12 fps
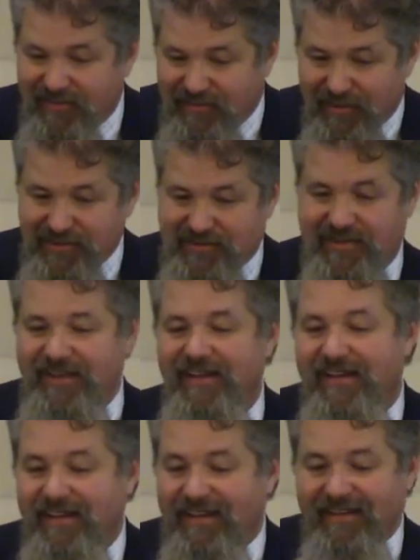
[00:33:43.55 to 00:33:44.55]
verse,
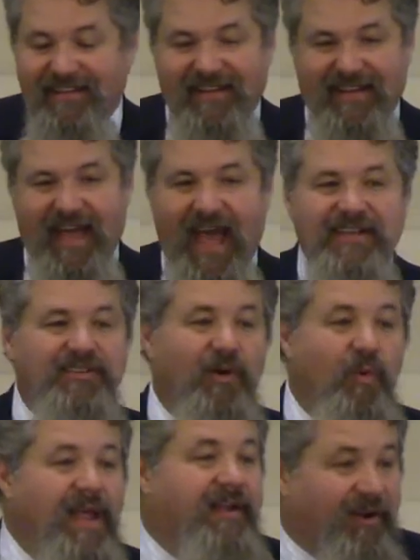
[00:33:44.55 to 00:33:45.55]
as the
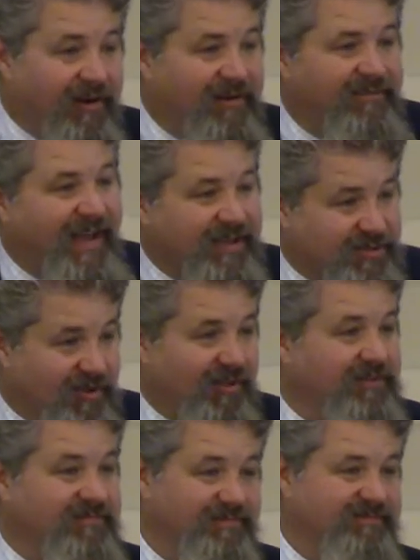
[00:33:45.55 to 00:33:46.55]
weaker vessel.